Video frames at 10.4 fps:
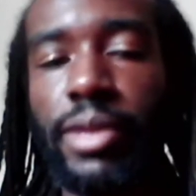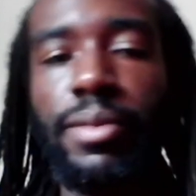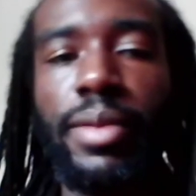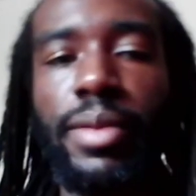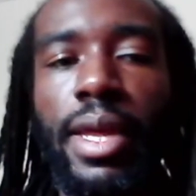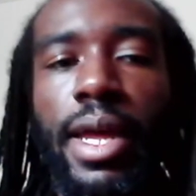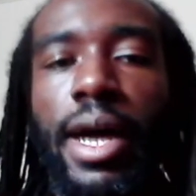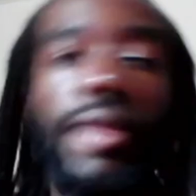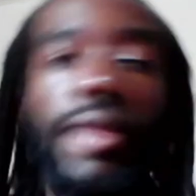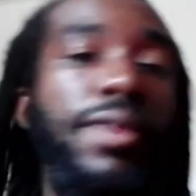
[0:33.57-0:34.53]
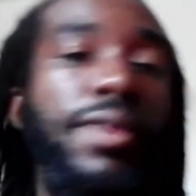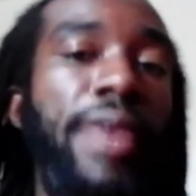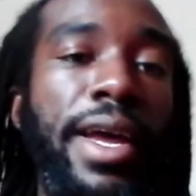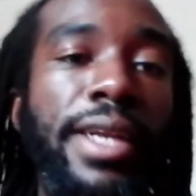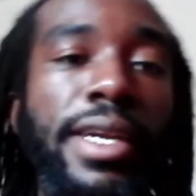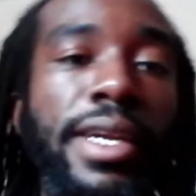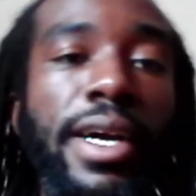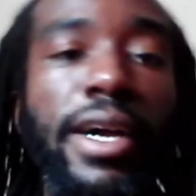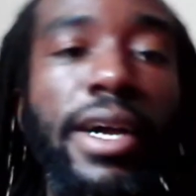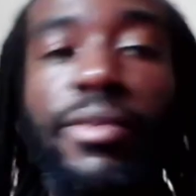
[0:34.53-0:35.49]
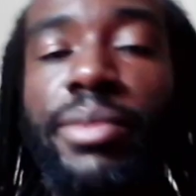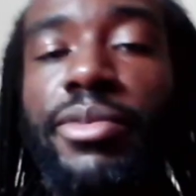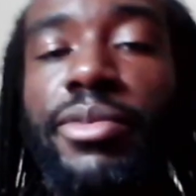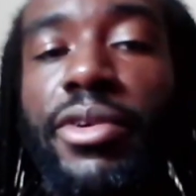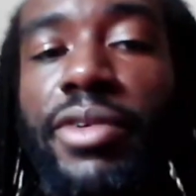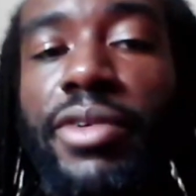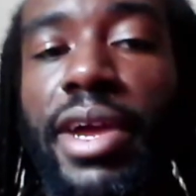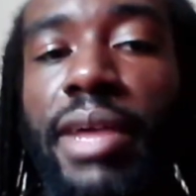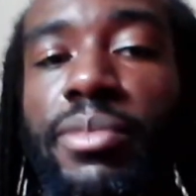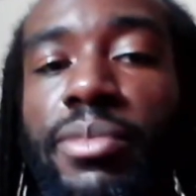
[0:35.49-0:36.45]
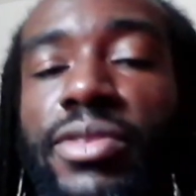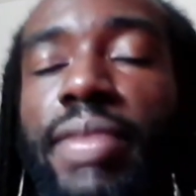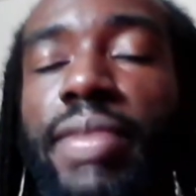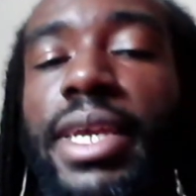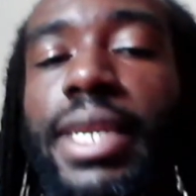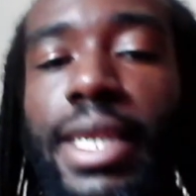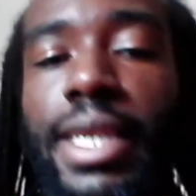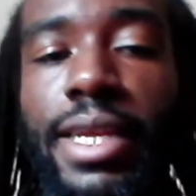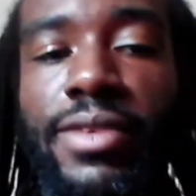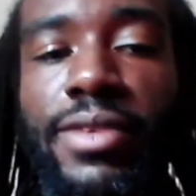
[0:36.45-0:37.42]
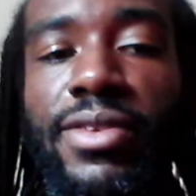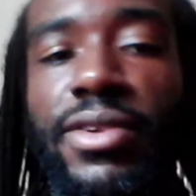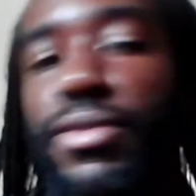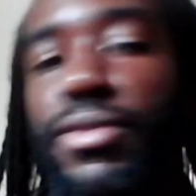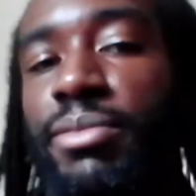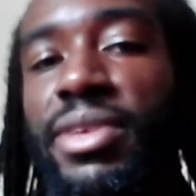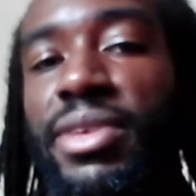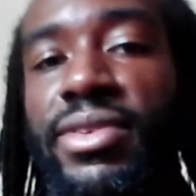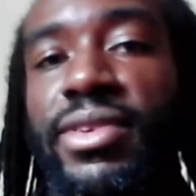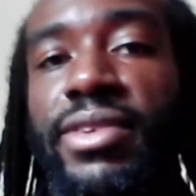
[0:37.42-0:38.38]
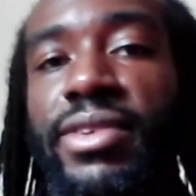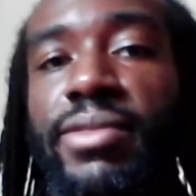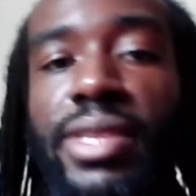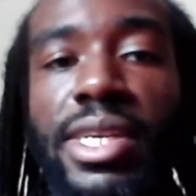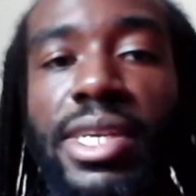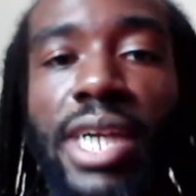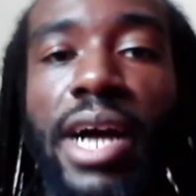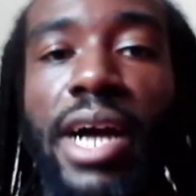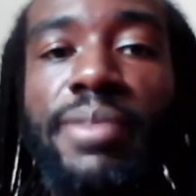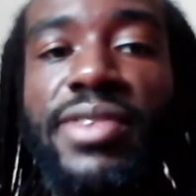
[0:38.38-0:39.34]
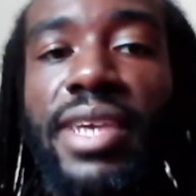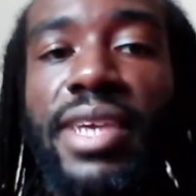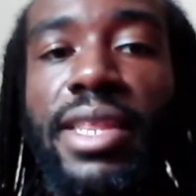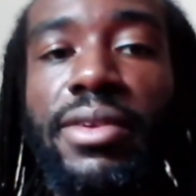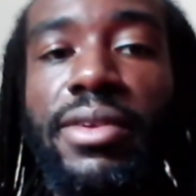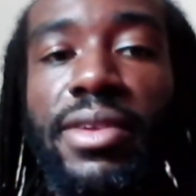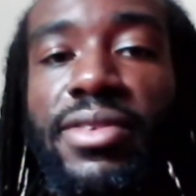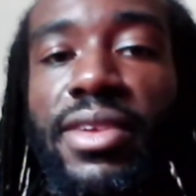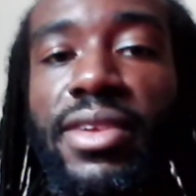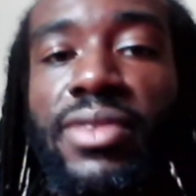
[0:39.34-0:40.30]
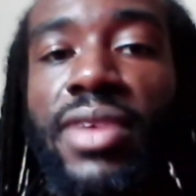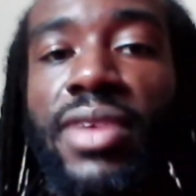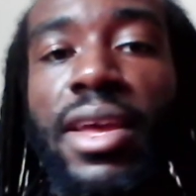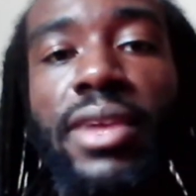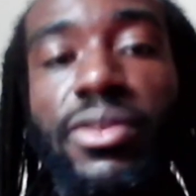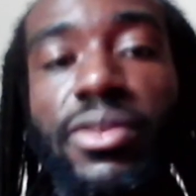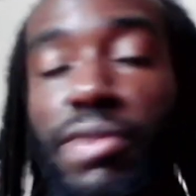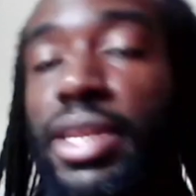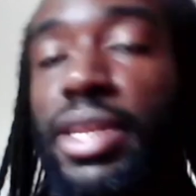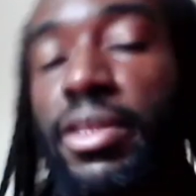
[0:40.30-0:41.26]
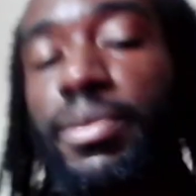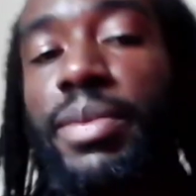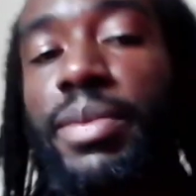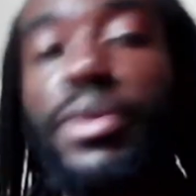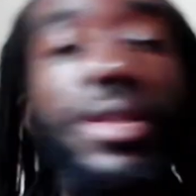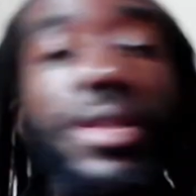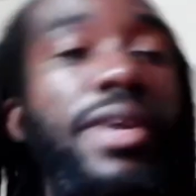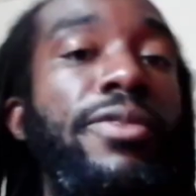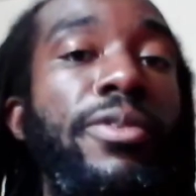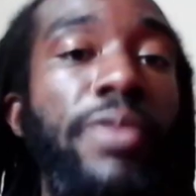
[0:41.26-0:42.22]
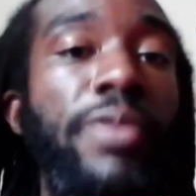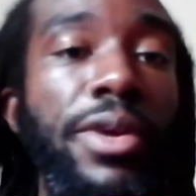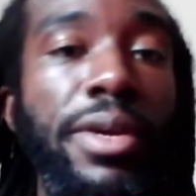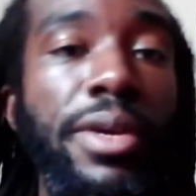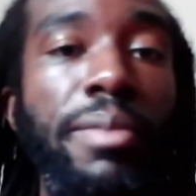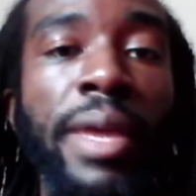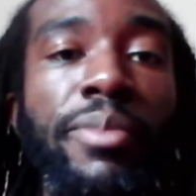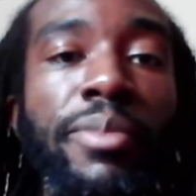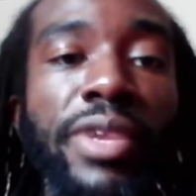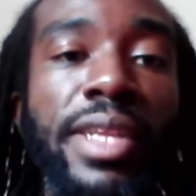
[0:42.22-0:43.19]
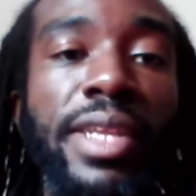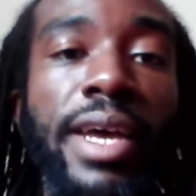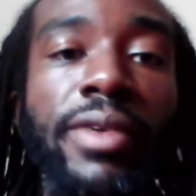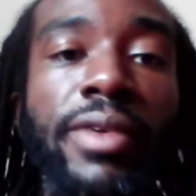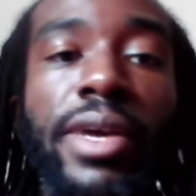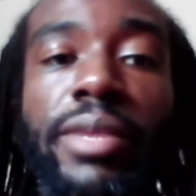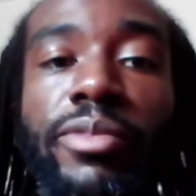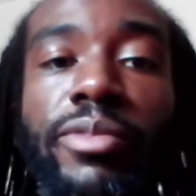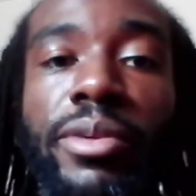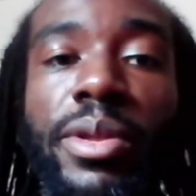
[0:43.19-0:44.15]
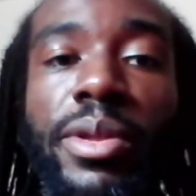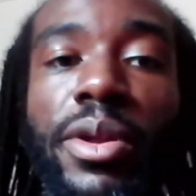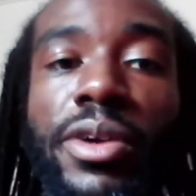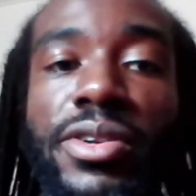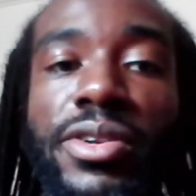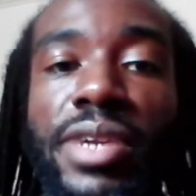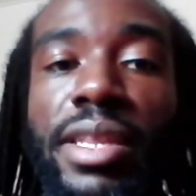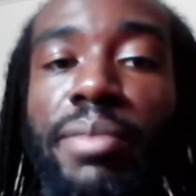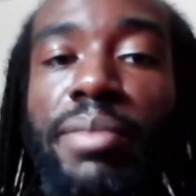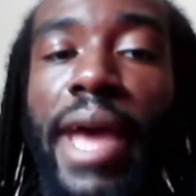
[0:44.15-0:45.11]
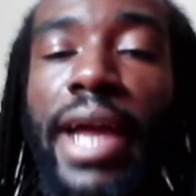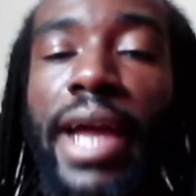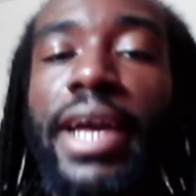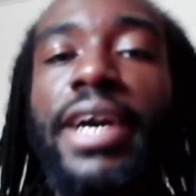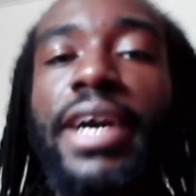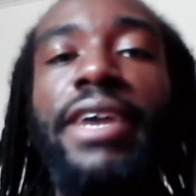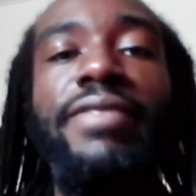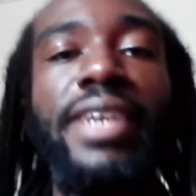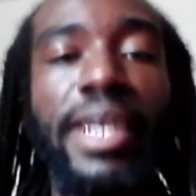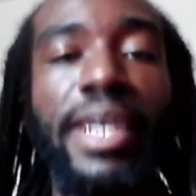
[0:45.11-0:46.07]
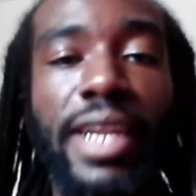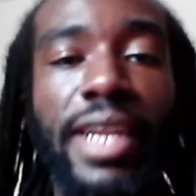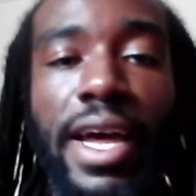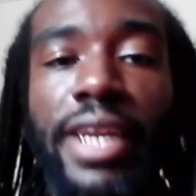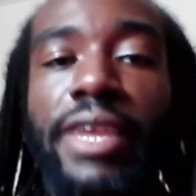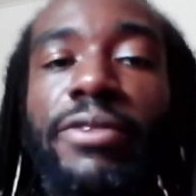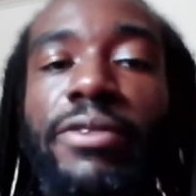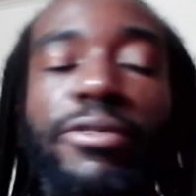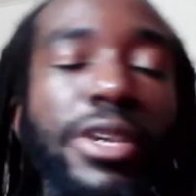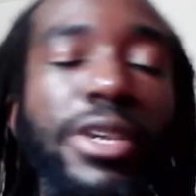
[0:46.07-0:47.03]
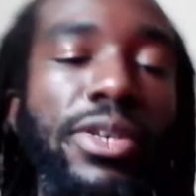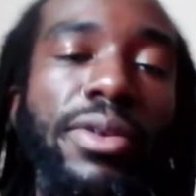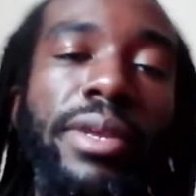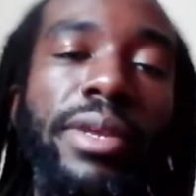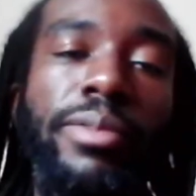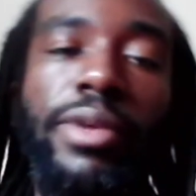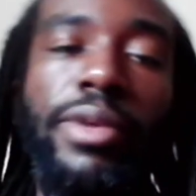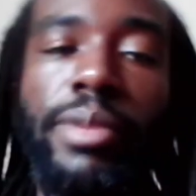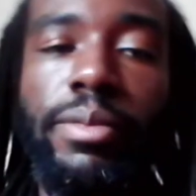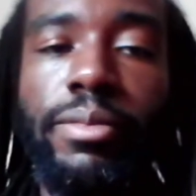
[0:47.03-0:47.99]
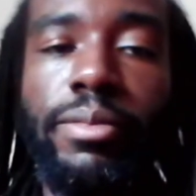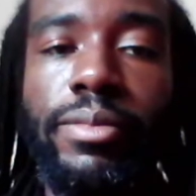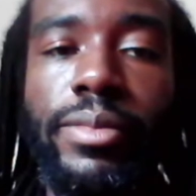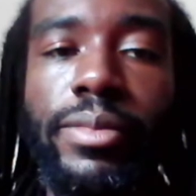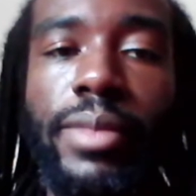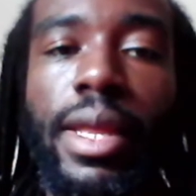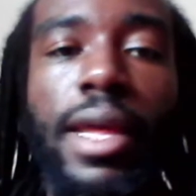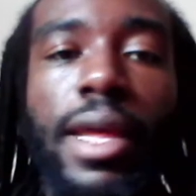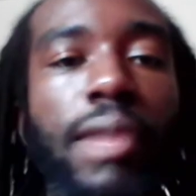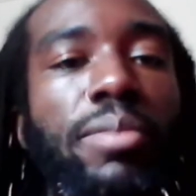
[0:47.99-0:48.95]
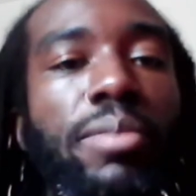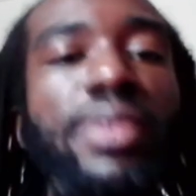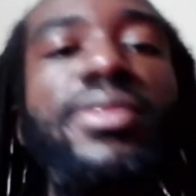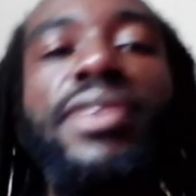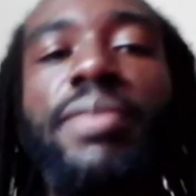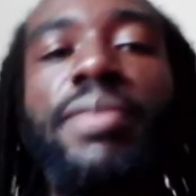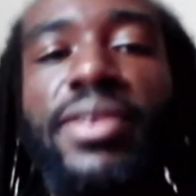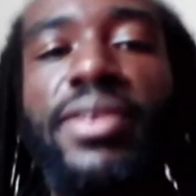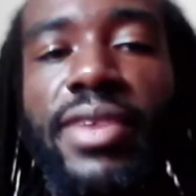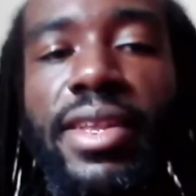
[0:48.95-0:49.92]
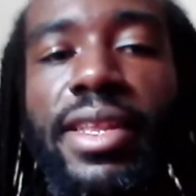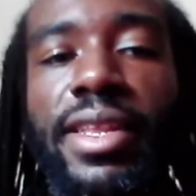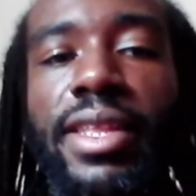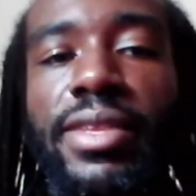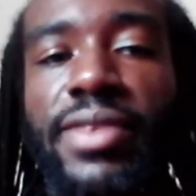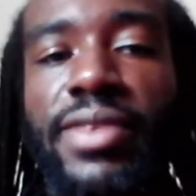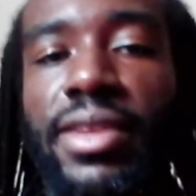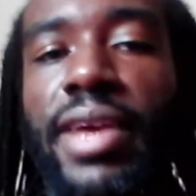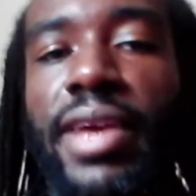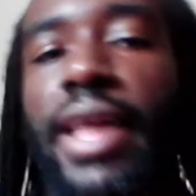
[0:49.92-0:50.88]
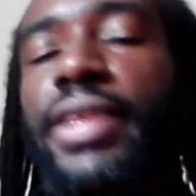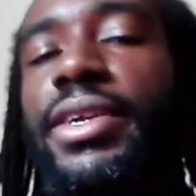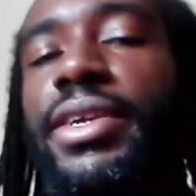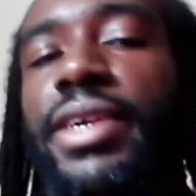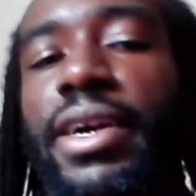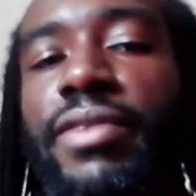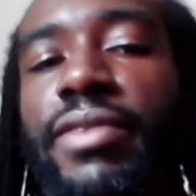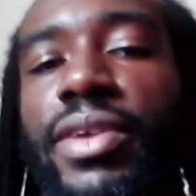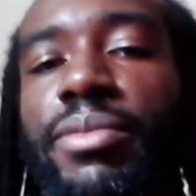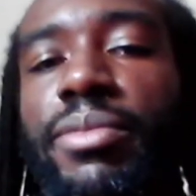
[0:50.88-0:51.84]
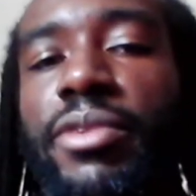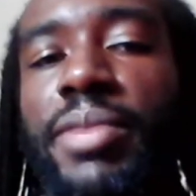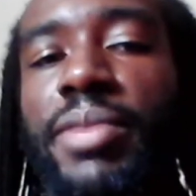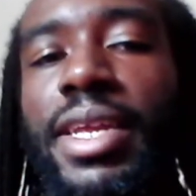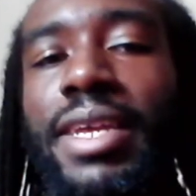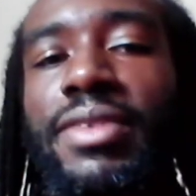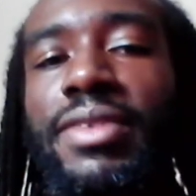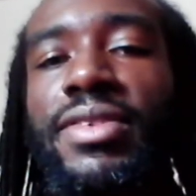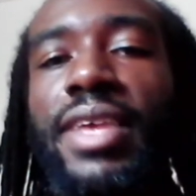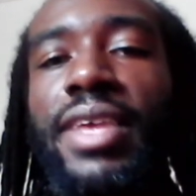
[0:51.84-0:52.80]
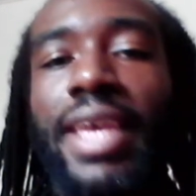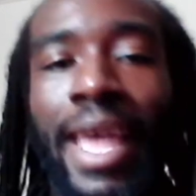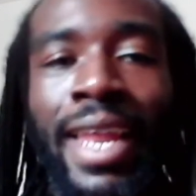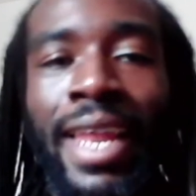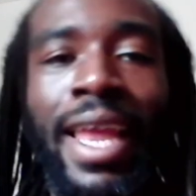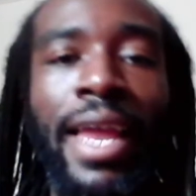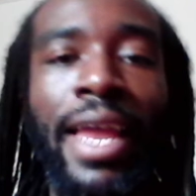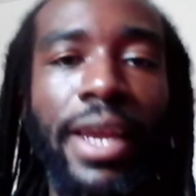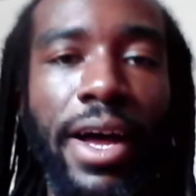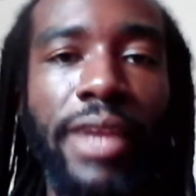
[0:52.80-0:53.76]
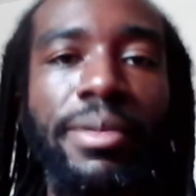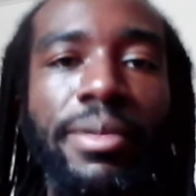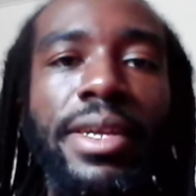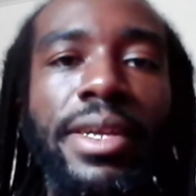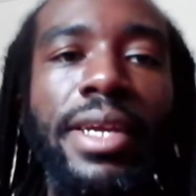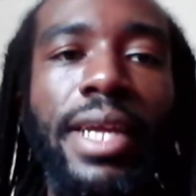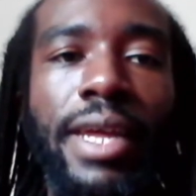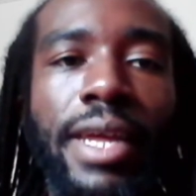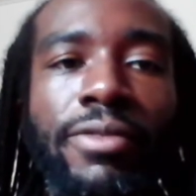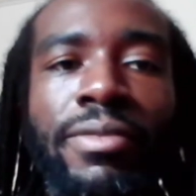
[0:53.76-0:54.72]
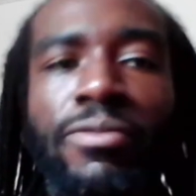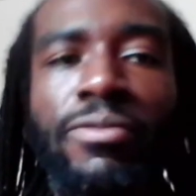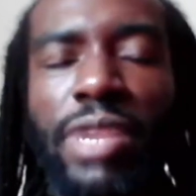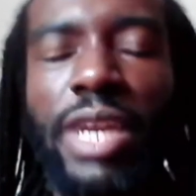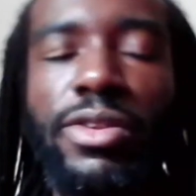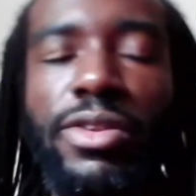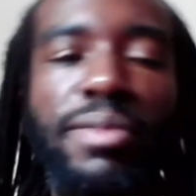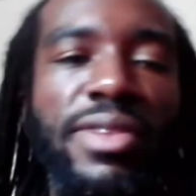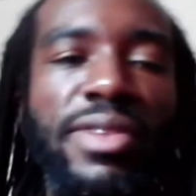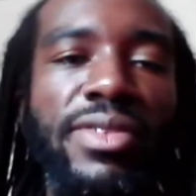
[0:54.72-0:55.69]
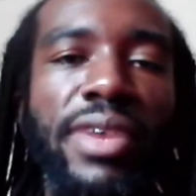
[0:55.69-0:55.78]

On the other hand, a government program to make it easier for businesses with jobs to get their listings directly to people looking for work may bring down unemployment largely on the back of declining frictional unemployment. But to some extent, the cyclicality of unemployment is an, an economy related to the business cycle.